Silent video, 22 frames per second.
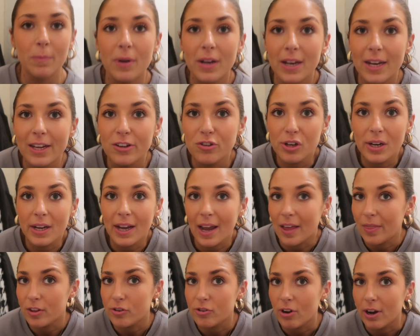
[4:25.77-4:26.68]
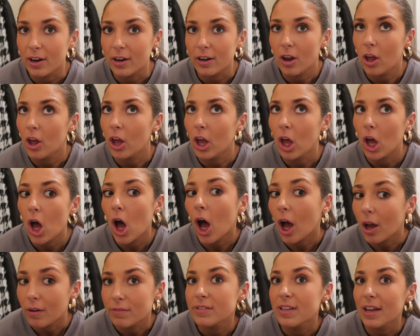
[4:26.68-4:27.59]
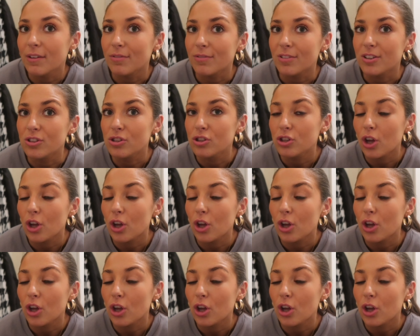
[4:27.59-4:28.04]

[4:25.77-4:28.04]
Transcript: We're literally getting the train at like 7:30,